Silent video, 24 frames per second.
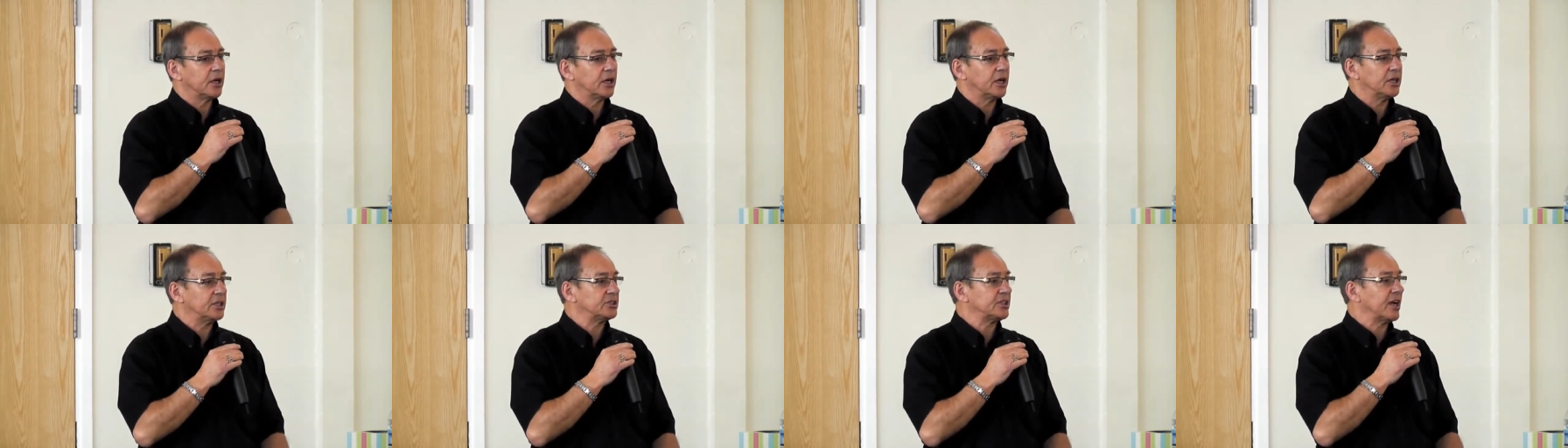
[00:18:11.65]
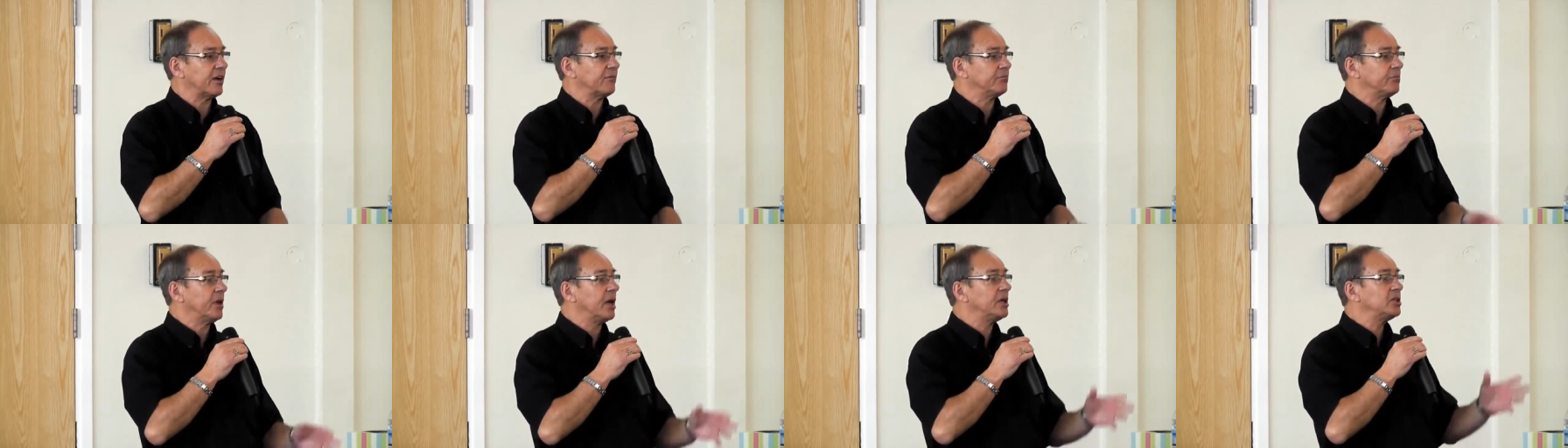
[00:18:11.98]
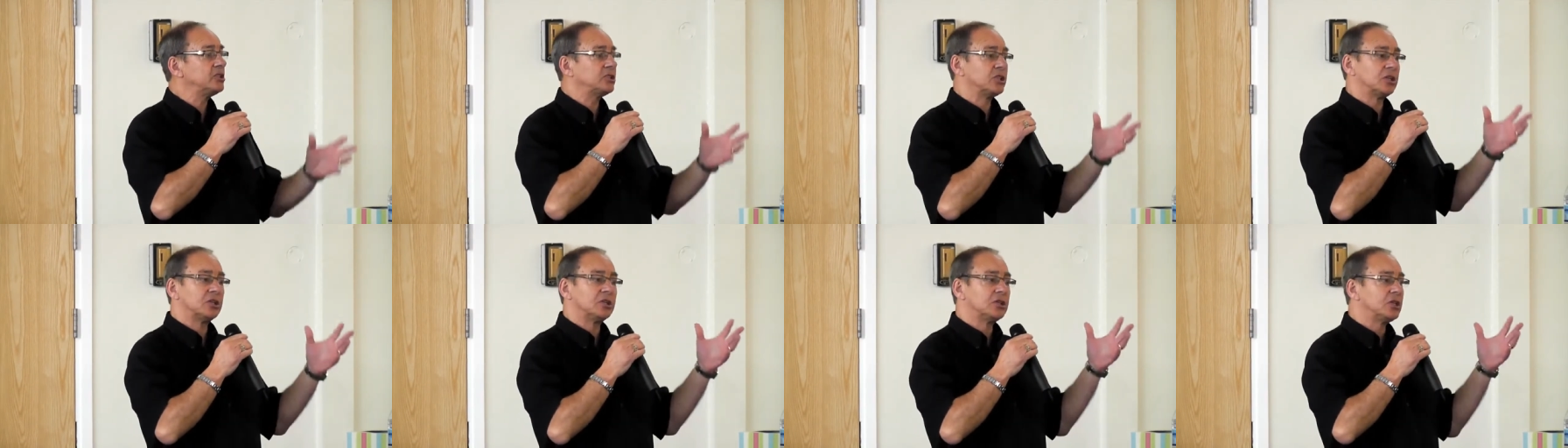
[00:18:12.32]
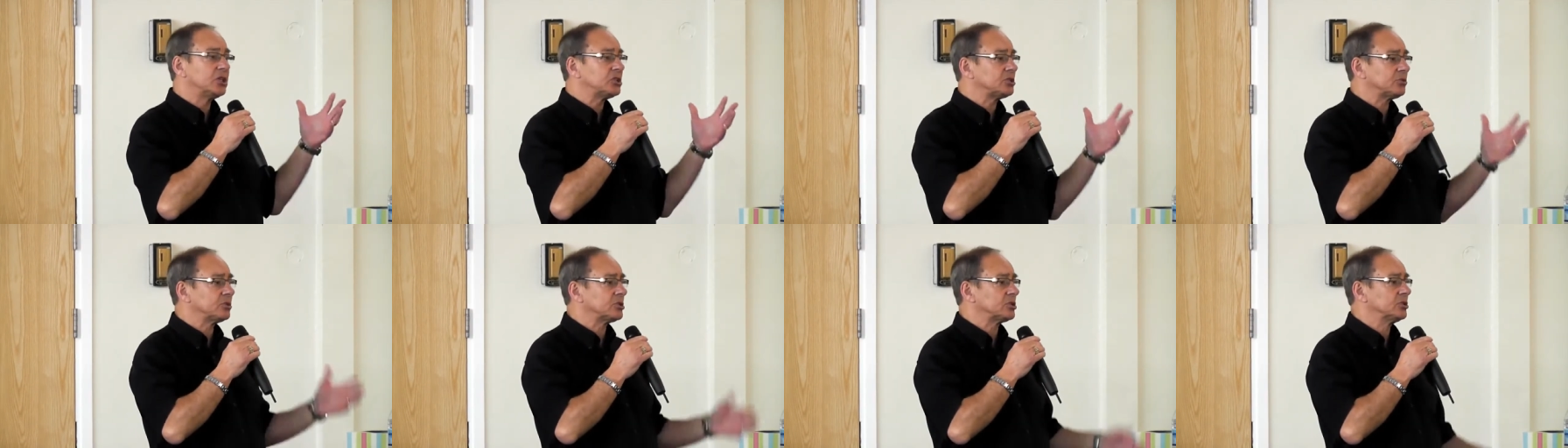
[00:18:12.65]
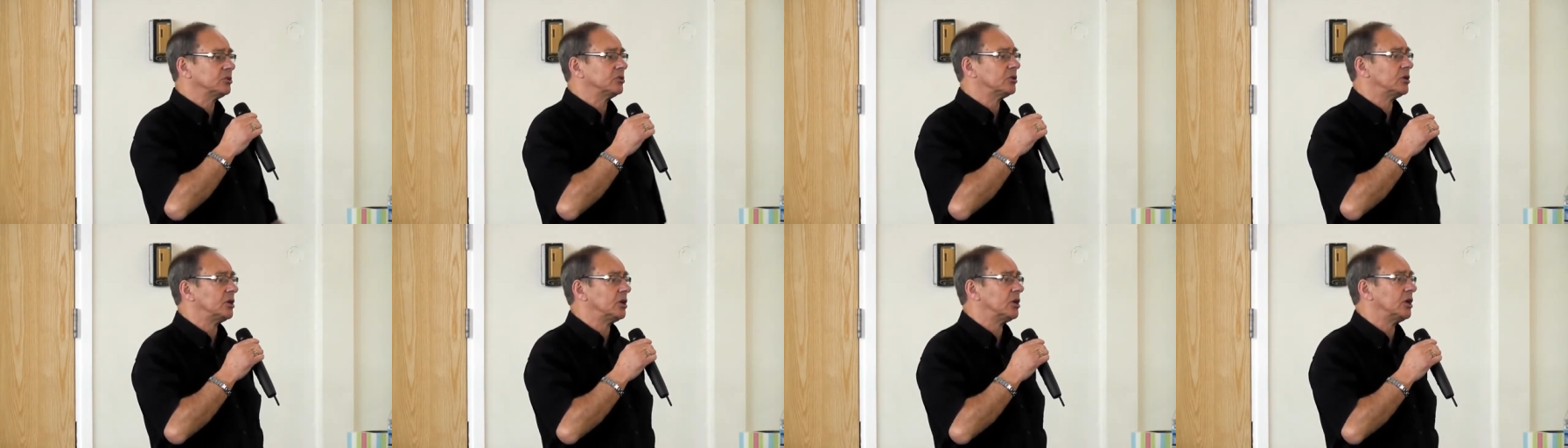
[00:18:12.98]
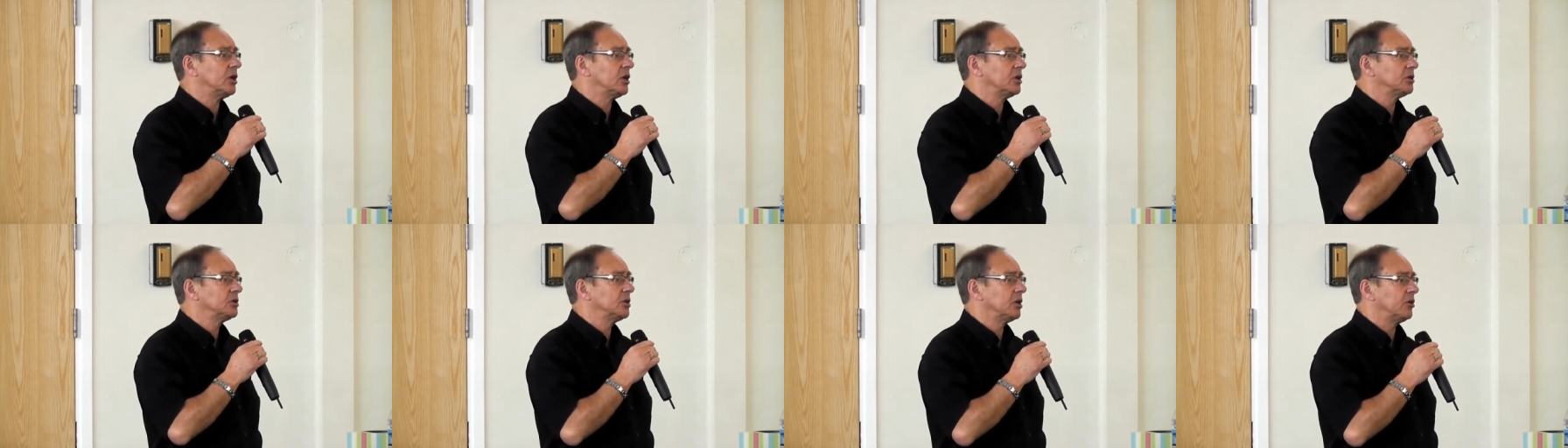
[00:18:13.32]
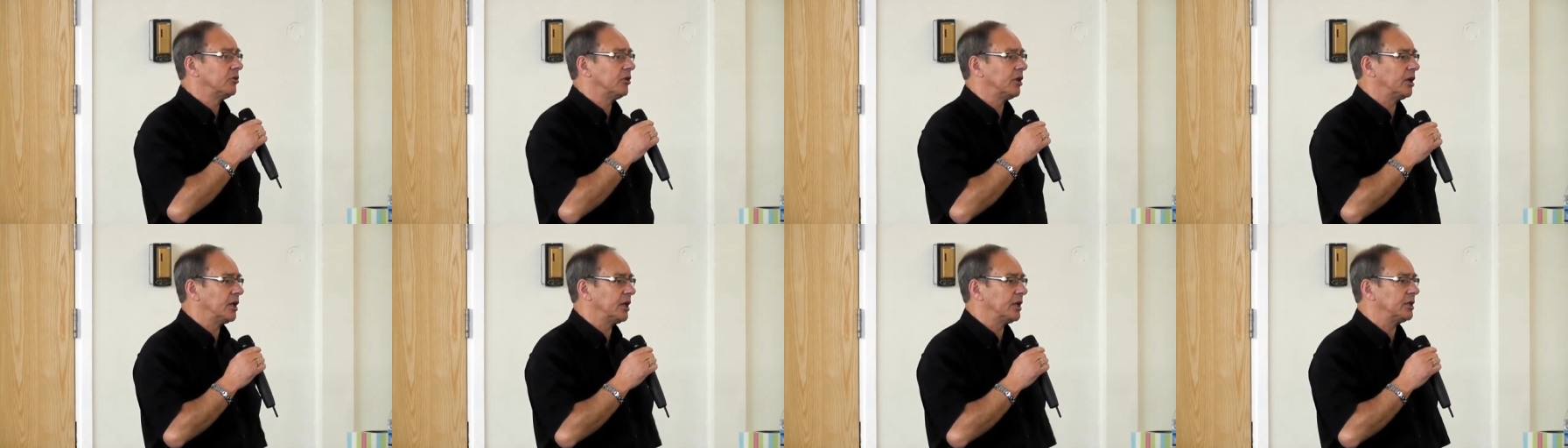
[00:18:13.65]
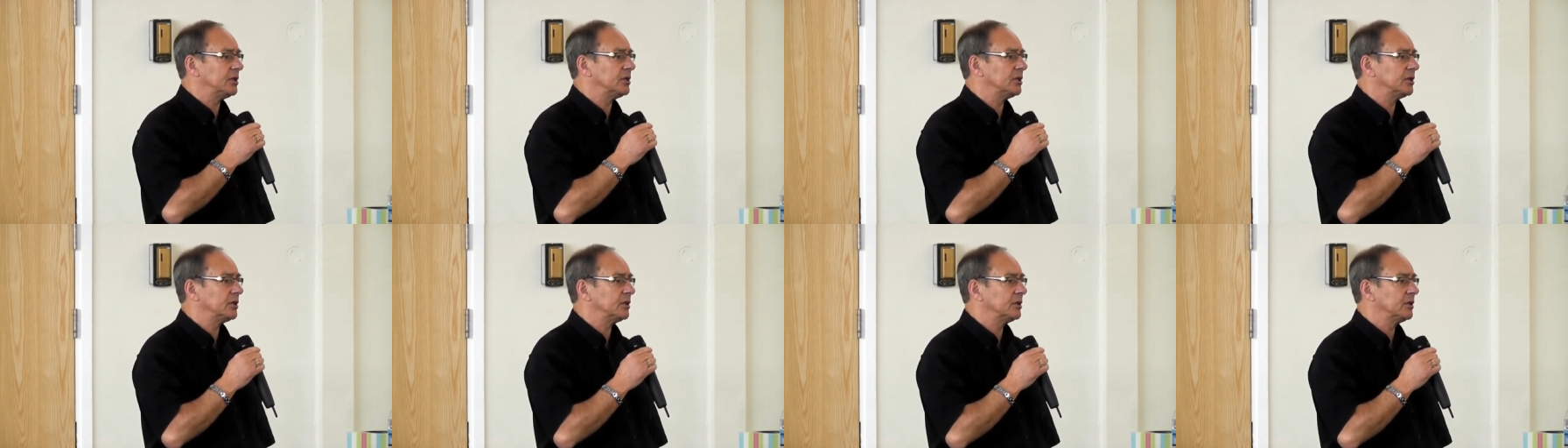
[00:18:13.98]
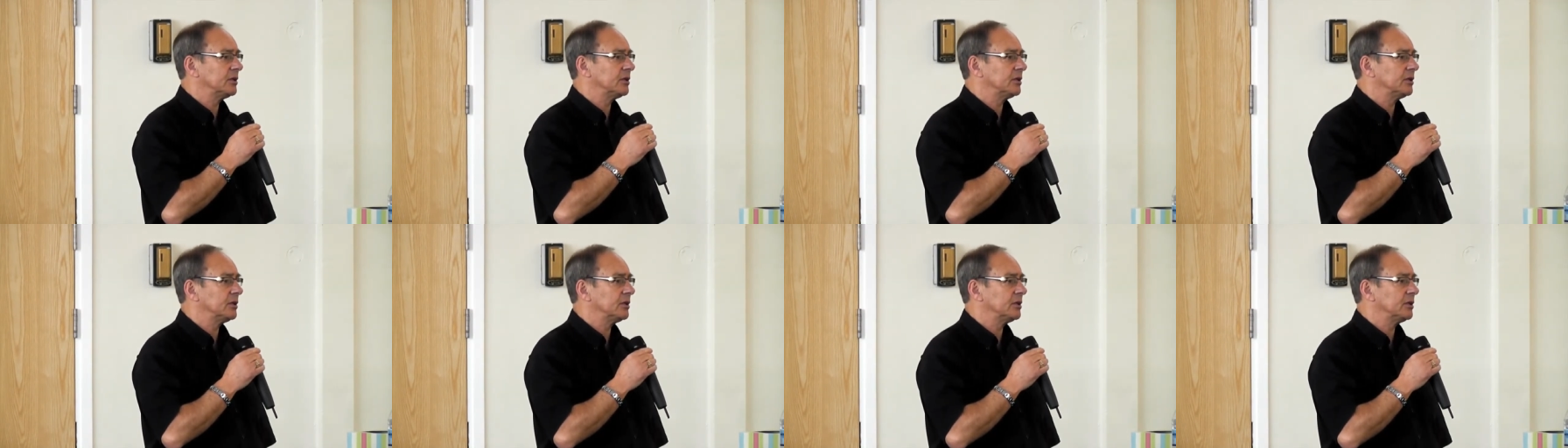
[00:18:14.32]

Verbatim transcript: And as I've mentioned, this was no ordinary lid.